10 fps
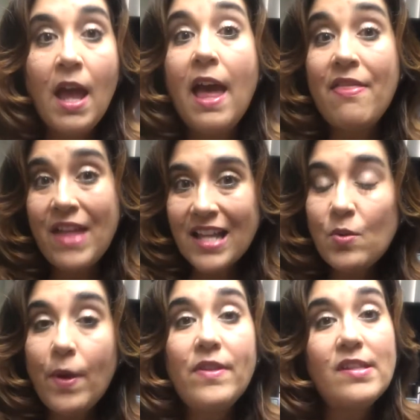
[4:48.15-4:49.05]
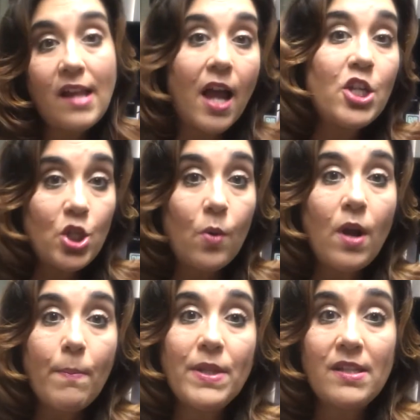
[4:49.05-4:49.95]
And that's when this guy showed
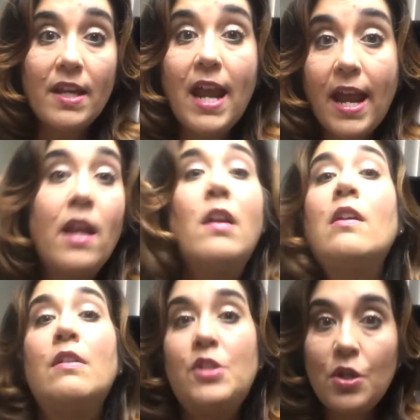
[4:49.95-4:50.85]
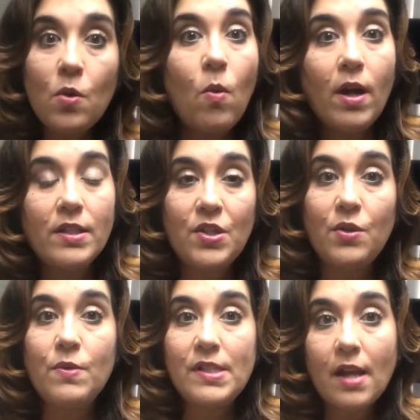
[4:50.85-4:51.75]
up and said, hey, do you want
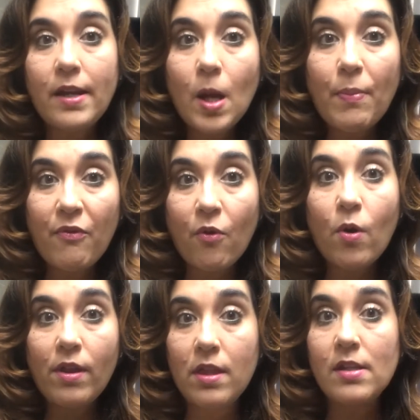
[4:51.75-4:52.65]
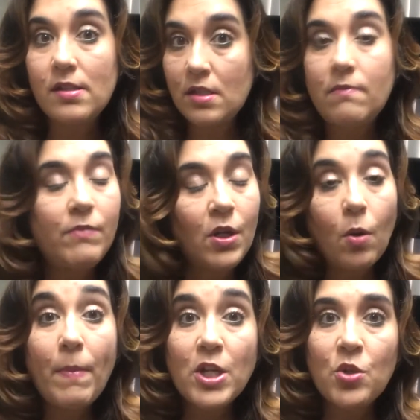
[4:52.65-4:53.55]
to sign up for this you
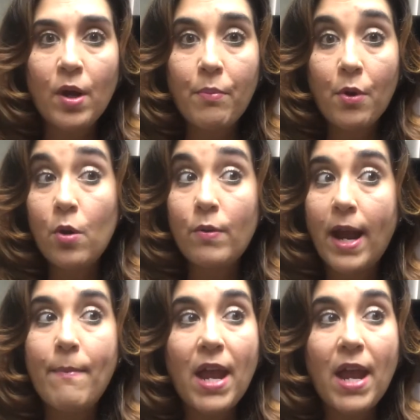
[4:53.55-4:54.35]
know, mentoring program.